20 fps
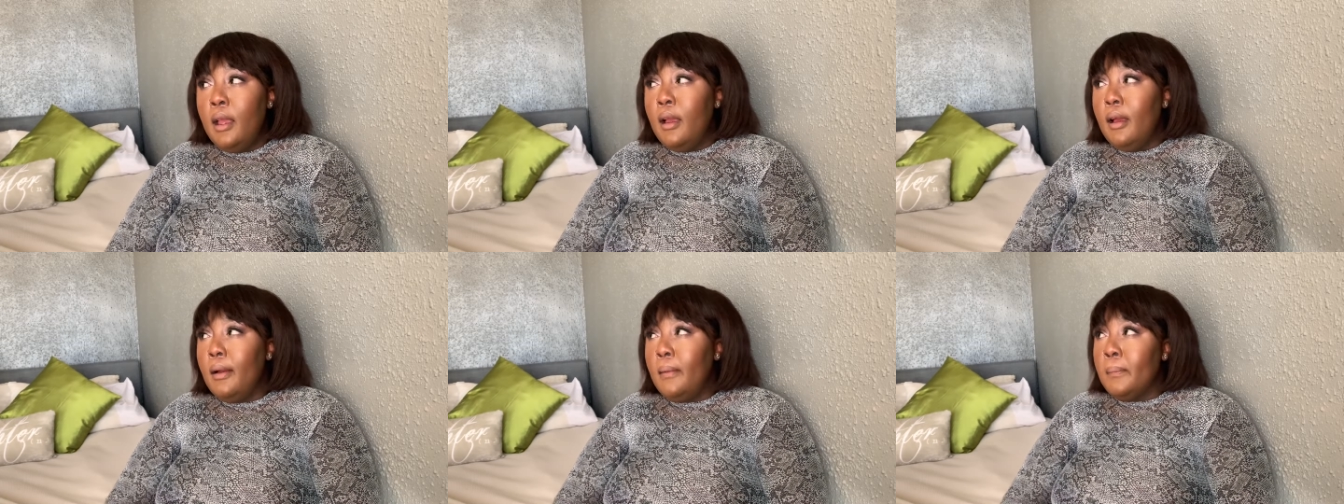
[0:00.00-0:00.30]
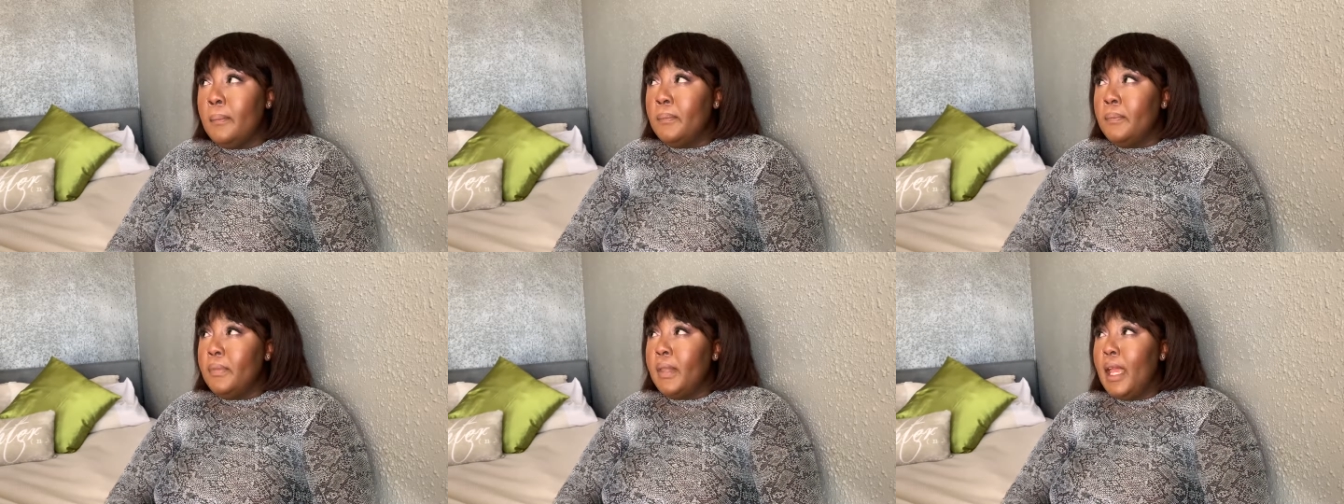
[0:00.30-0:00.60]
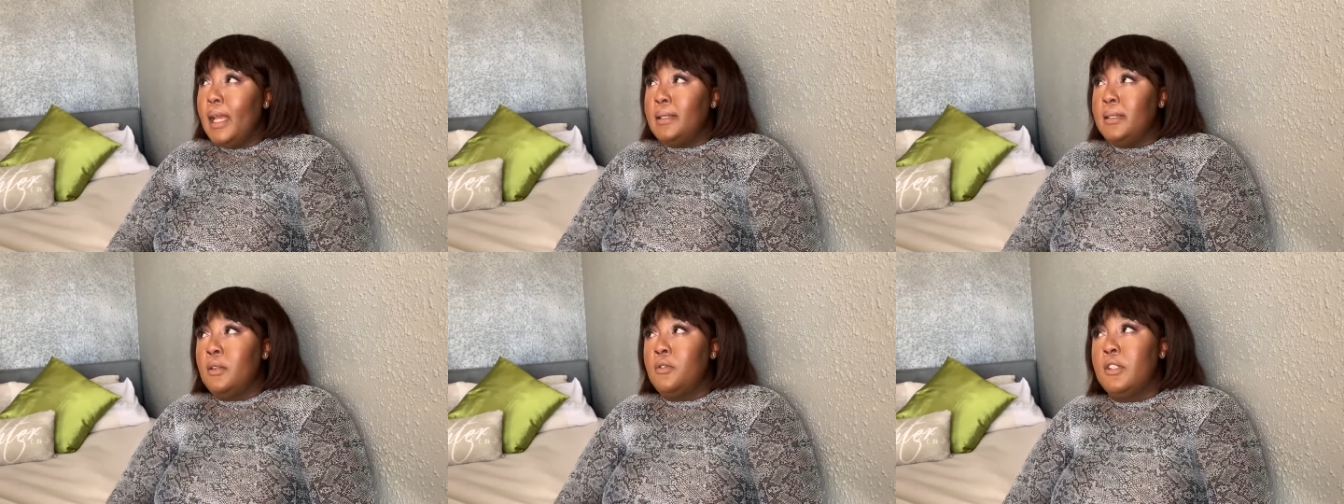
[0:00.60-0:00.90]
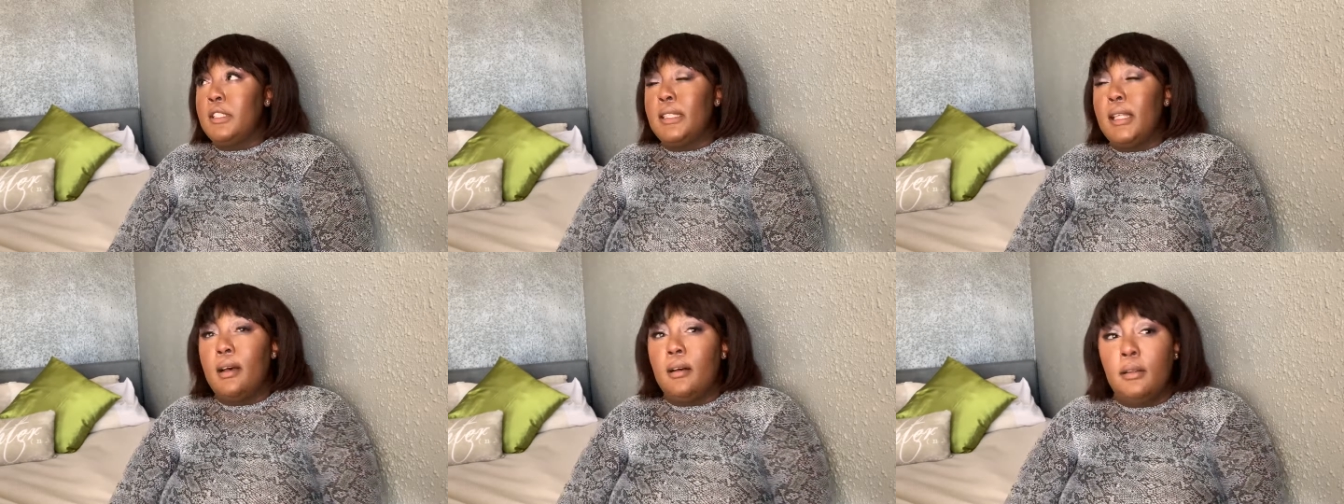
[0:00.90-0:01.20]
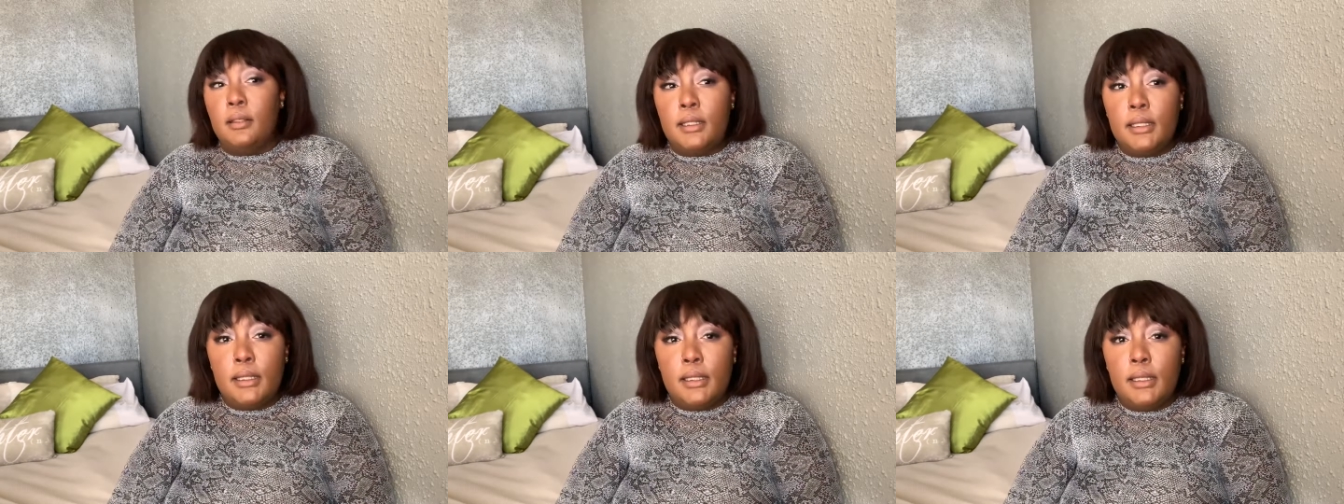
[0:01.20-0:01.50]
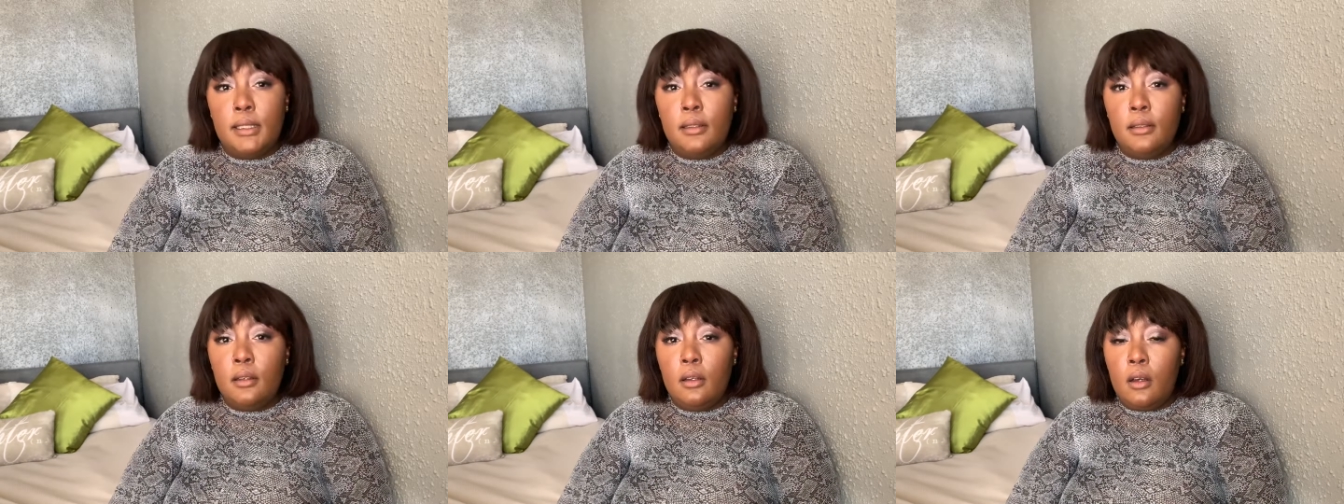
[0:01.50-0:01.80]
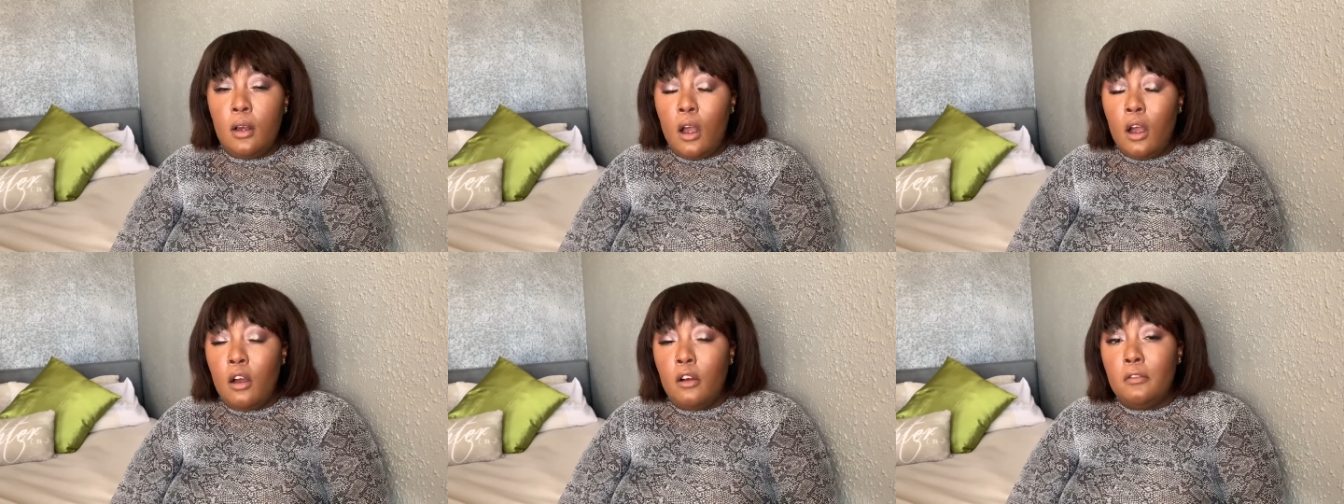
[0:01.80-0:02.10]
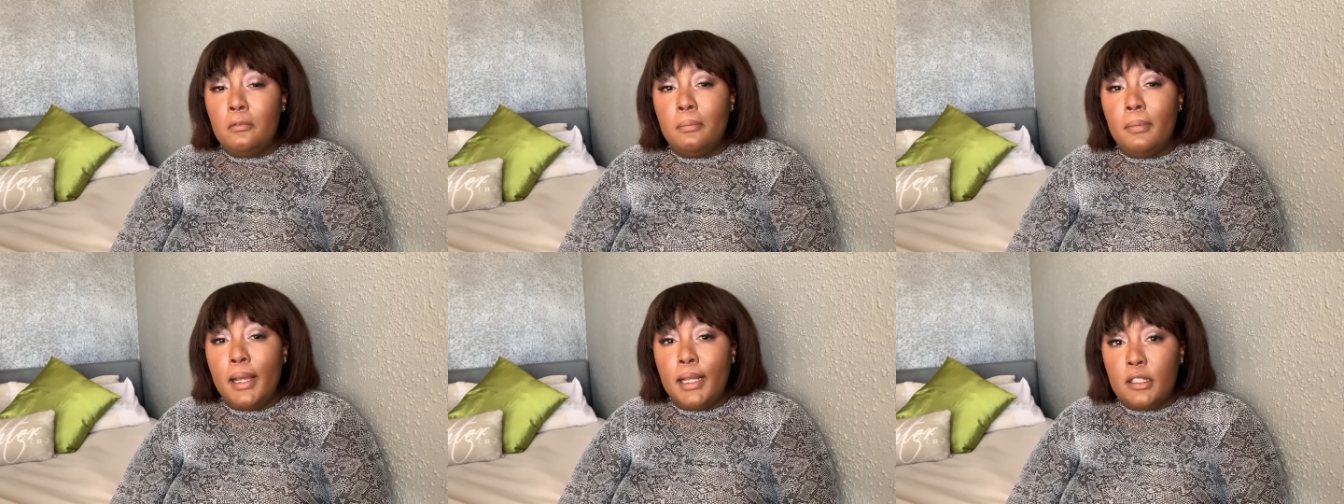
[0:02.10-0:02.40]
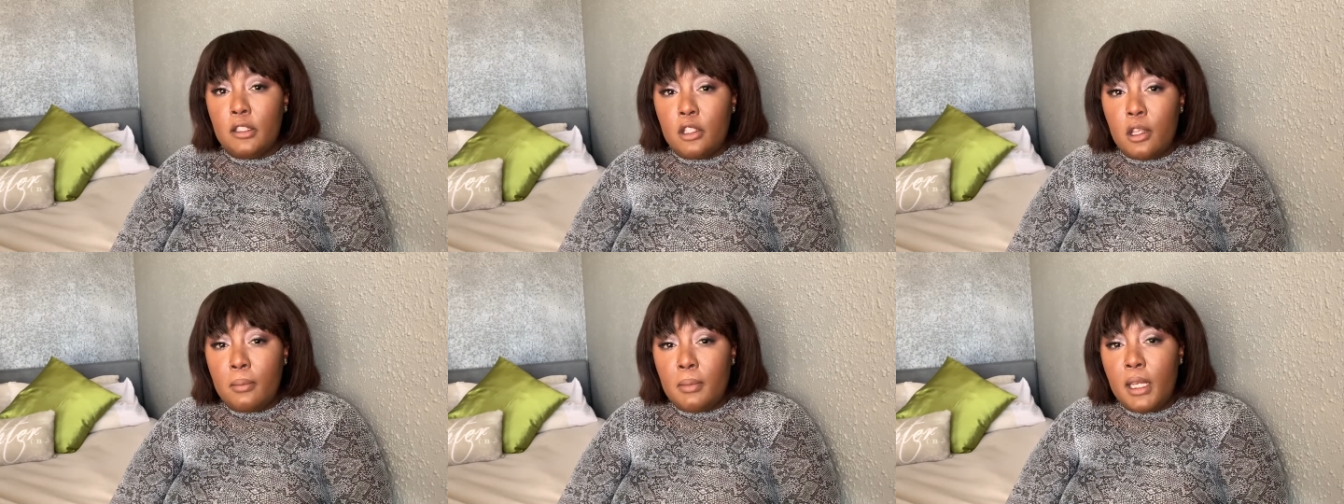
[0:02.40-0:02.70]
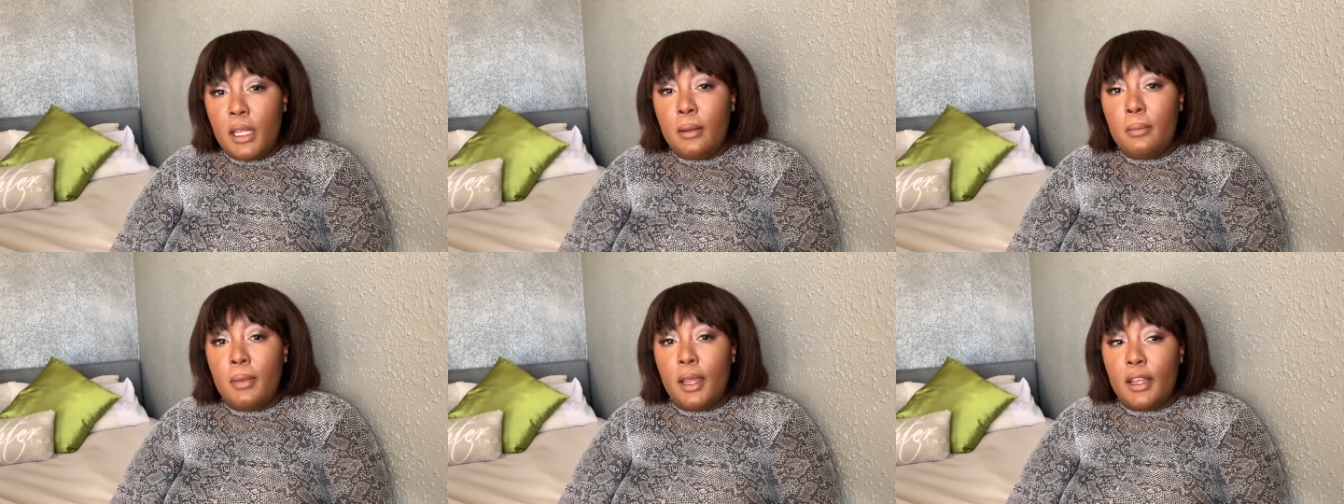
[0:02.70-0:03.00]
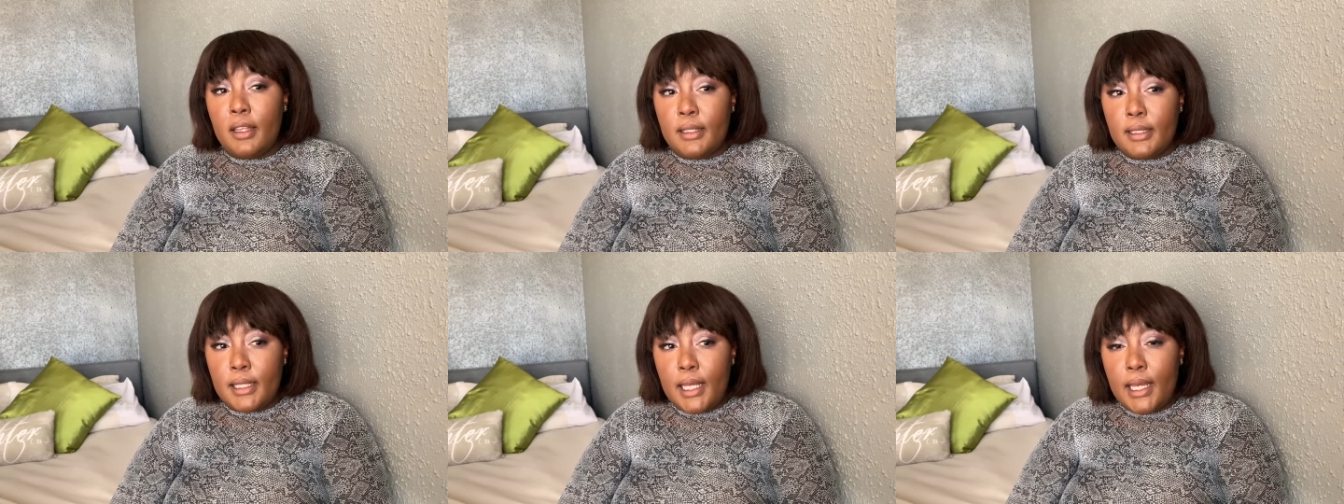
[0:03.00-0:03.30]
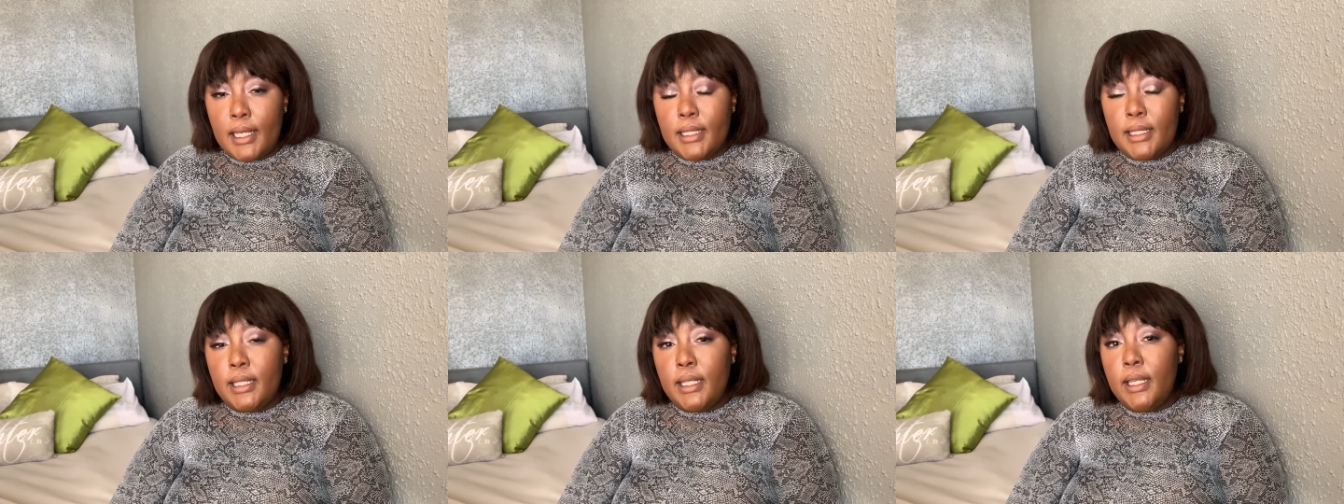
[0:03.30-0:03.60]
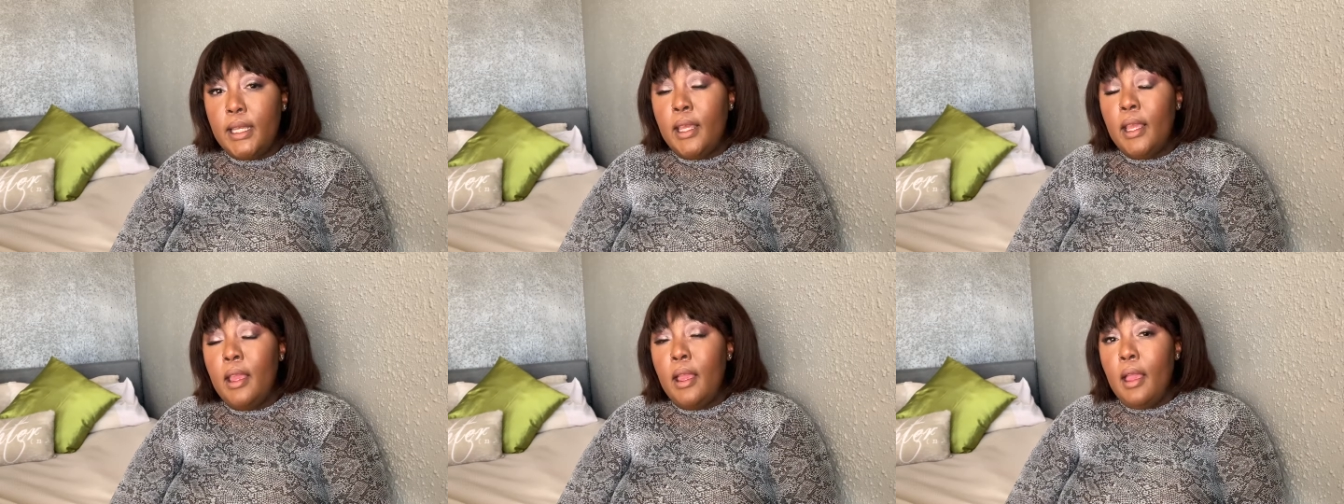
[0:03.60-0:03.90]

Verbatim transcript: Um, as a result of my insomnia and my anxiety,